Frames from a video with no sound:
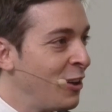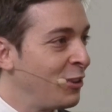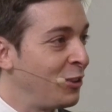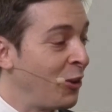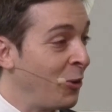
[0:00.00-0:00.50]

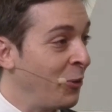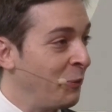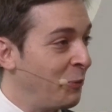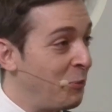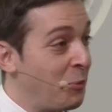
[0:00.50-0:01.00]
So
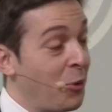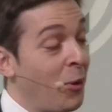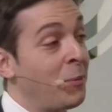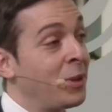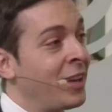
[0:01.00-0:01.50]

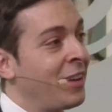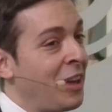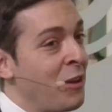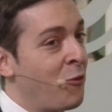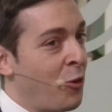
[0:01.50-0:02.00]
probably
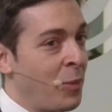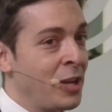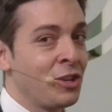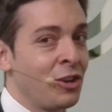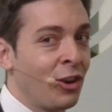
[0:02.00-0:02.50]

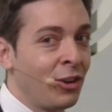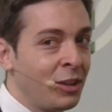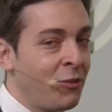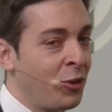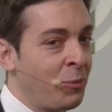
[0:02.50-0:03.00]
information not
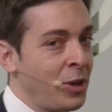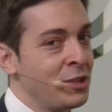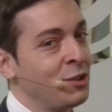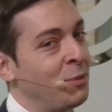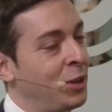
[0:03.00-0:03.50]
only for the
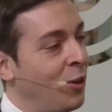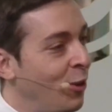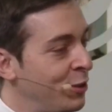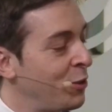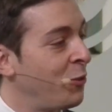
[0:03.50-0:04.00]
patients but
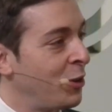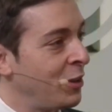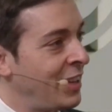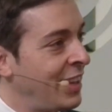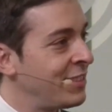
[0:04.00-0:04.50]
also for the
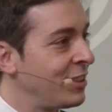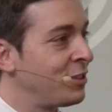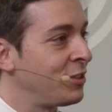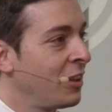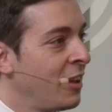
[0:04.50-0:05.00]

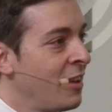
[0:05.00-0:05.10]
dentist